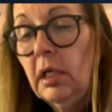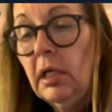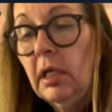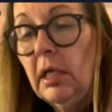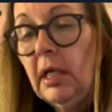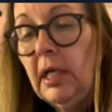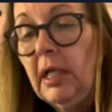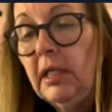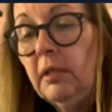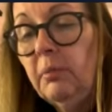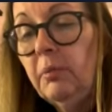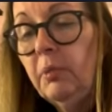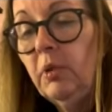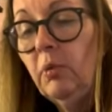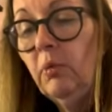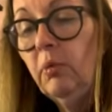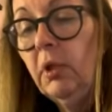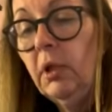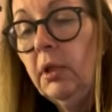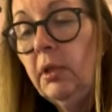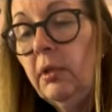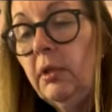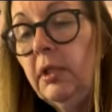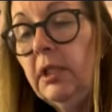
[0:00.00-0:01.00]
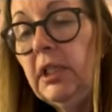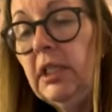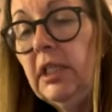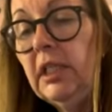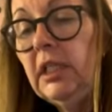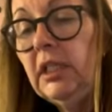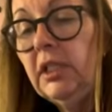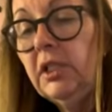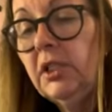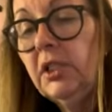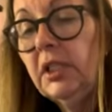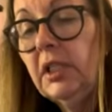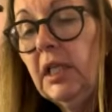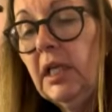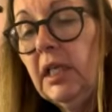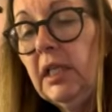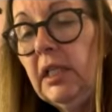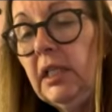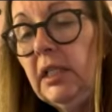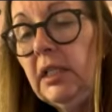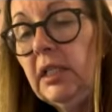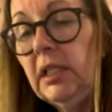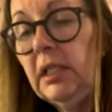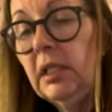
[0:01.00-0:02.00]
And you put one on each
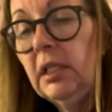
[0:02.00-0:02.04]
side.